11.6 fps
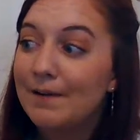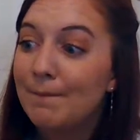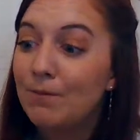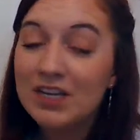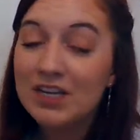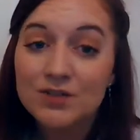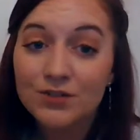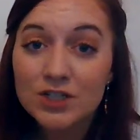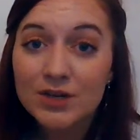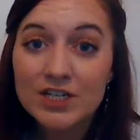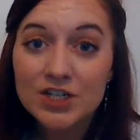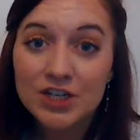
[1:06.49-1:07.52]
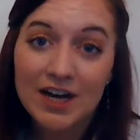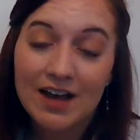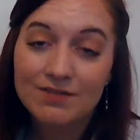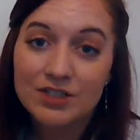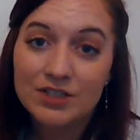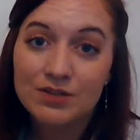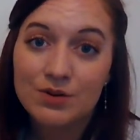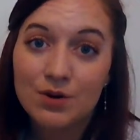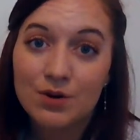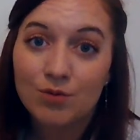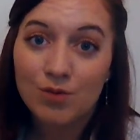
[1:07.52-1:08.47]
when you get to first grade, you're going to have to
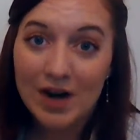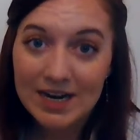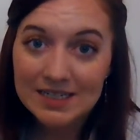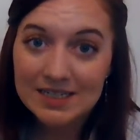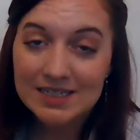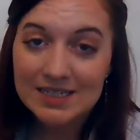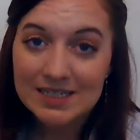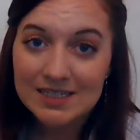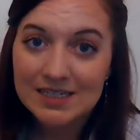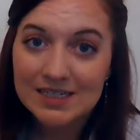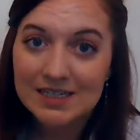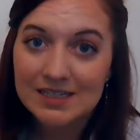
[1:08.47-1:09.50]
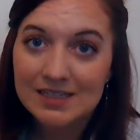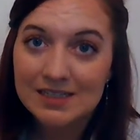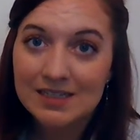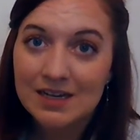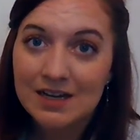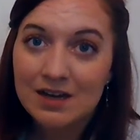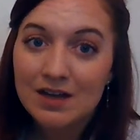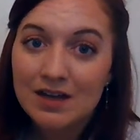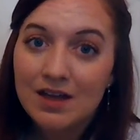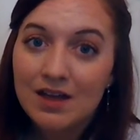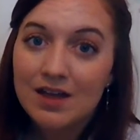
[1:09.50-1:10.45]
write sentences
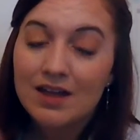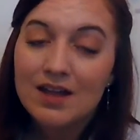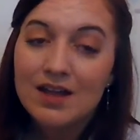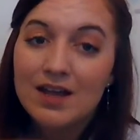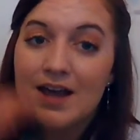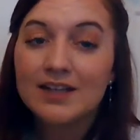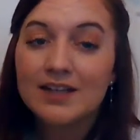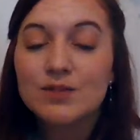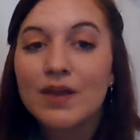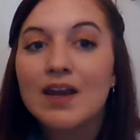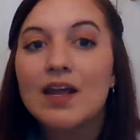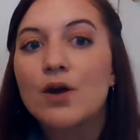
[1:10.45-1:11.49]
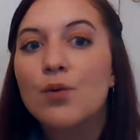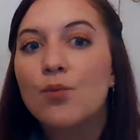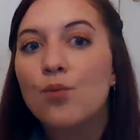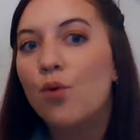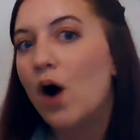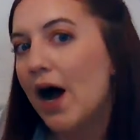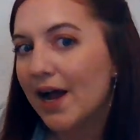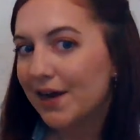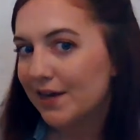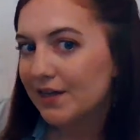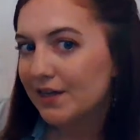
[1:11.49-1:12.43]
and explaining
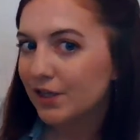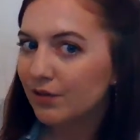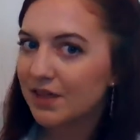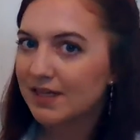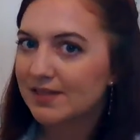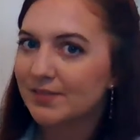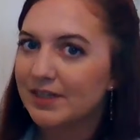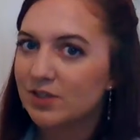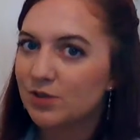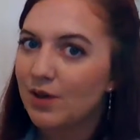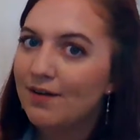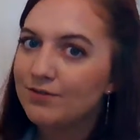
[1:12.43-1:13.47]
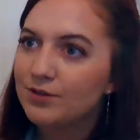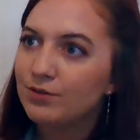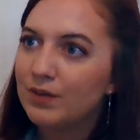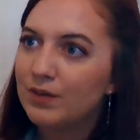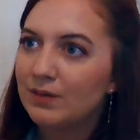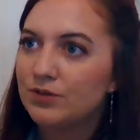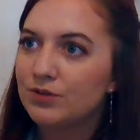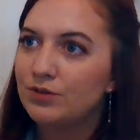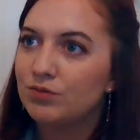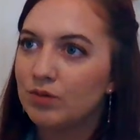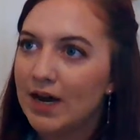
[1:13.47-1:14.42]
why you think something. So you have to be able
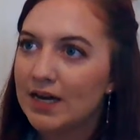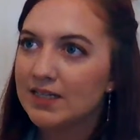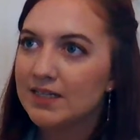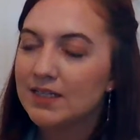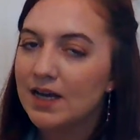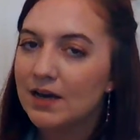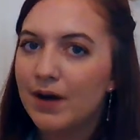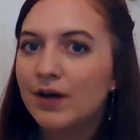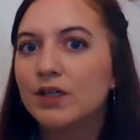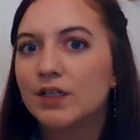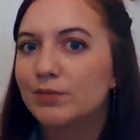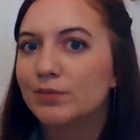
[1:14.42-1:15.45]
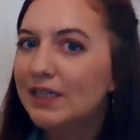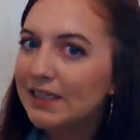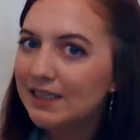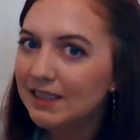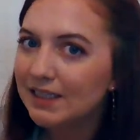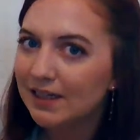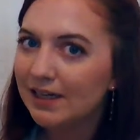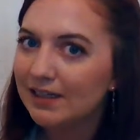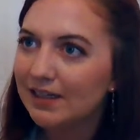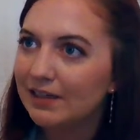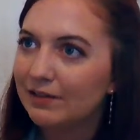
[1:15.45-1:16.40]
to write about your opinion and
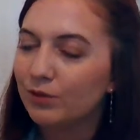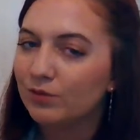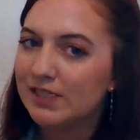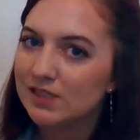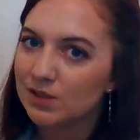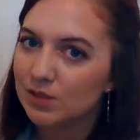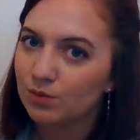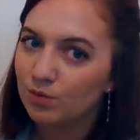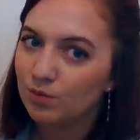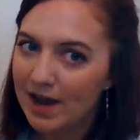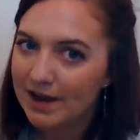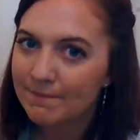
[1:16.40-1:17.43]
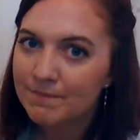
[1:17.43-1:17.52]
give a reason why.